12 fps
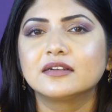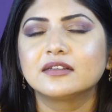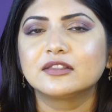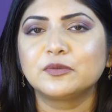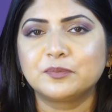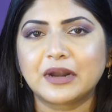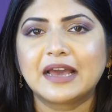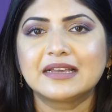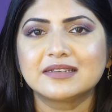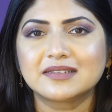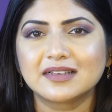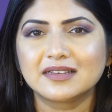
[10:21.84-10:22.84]
the
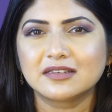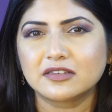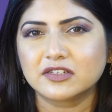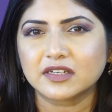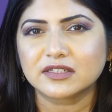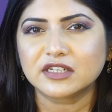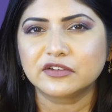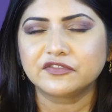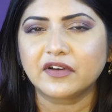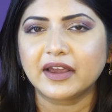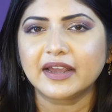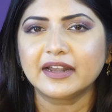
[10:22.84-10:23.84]
price is
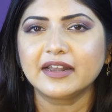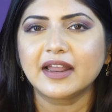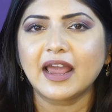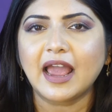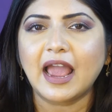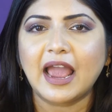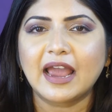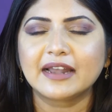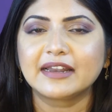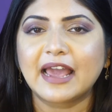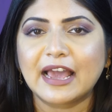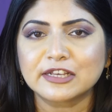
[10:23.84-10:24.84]
justified,
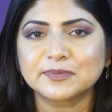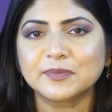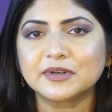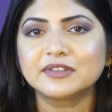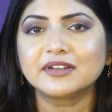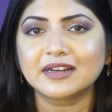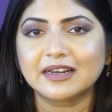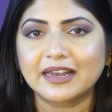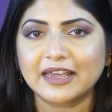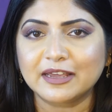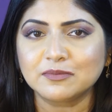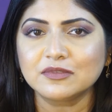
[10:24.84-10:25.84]
and as per the
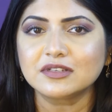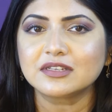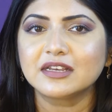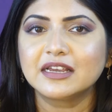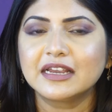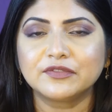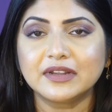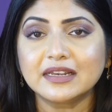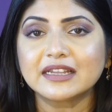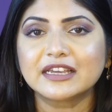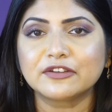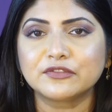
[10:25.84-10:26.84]
claims, it
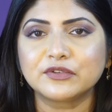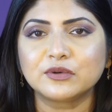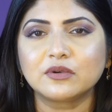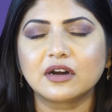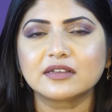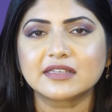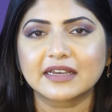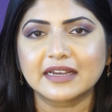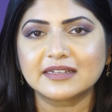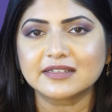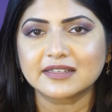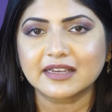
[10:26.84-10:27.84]
will give you a
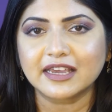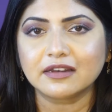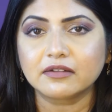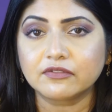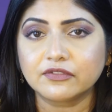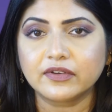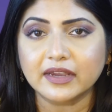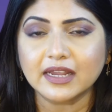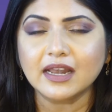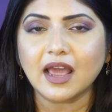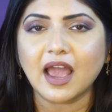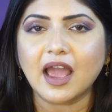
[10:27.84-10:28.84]
second skin
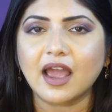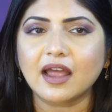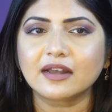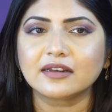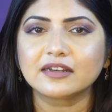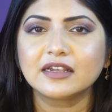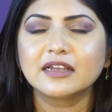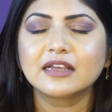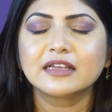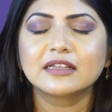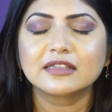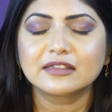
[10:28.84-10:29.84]
feel, and
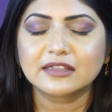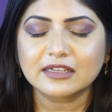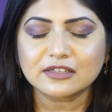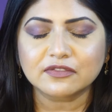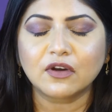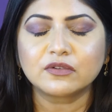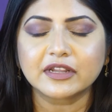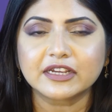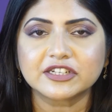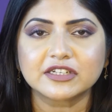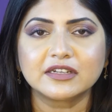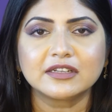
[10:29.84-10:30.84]
this
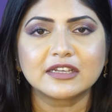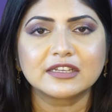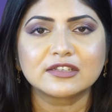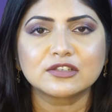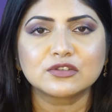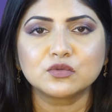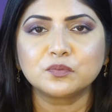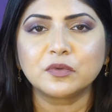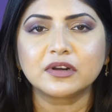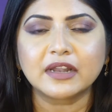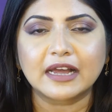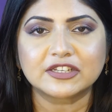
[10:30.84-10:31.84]
foundation is
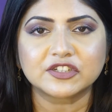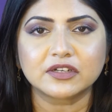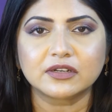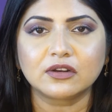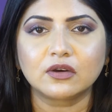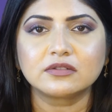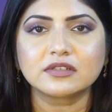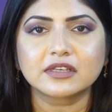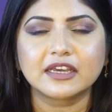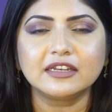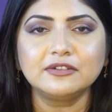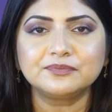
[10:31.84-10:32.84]
super natural on
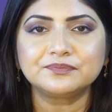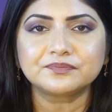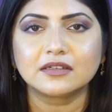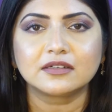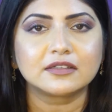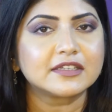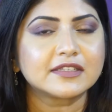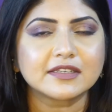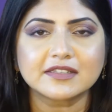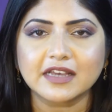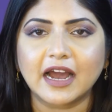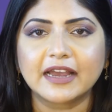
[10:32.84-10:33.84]
skin. This
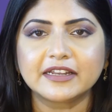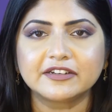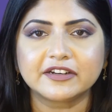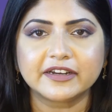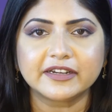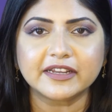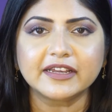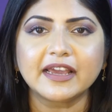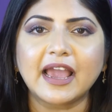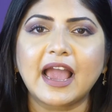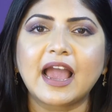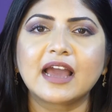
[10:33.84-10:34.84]
is
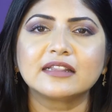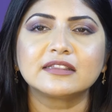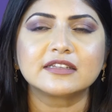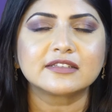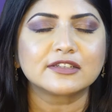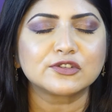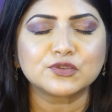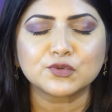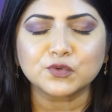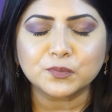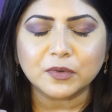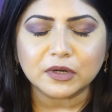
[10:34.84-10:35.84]
hydrating and this is
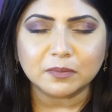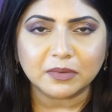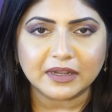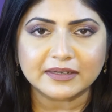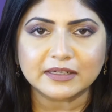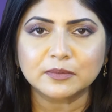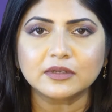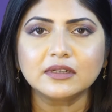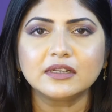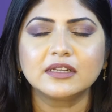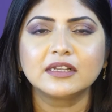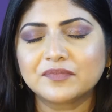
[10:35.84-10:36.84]
super
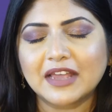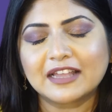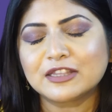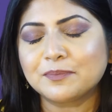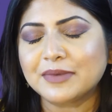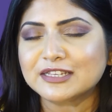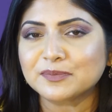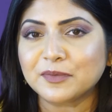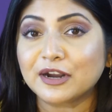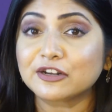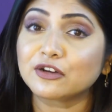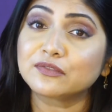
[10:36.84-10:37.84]
blendable. And the best
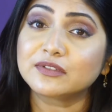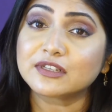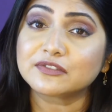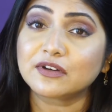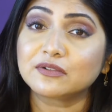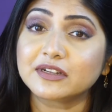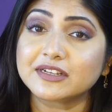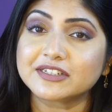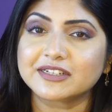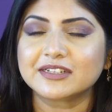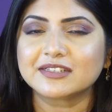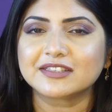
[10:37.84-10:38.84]
part of this
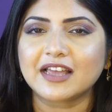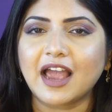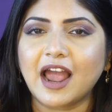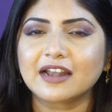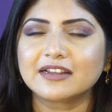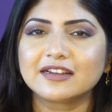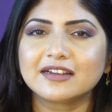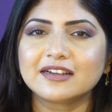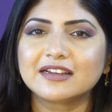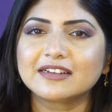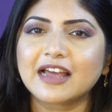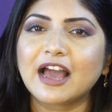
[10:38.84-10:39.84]
foundation is that
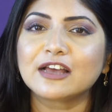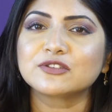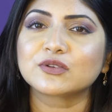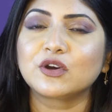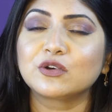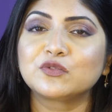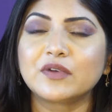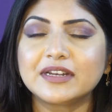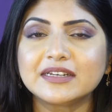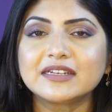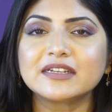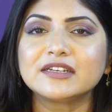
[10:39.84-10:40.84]
it has got
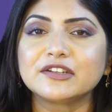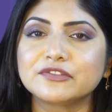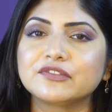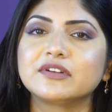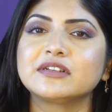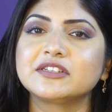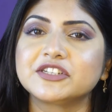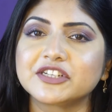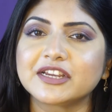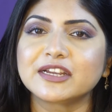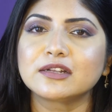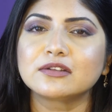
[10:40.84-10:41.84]
20 different
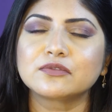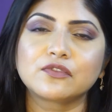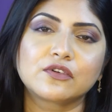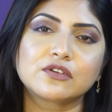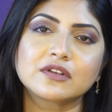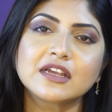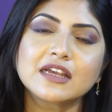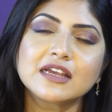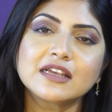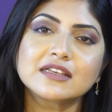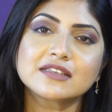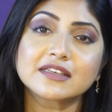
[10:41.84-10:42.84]
shades for
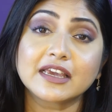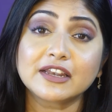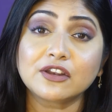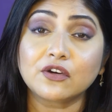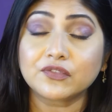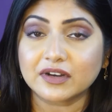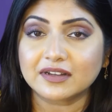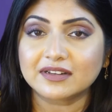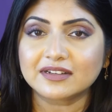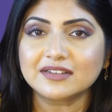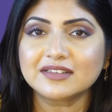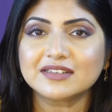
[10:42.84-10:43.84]
skin of
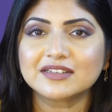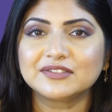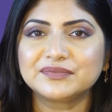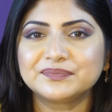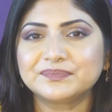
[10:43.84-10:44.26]
colors.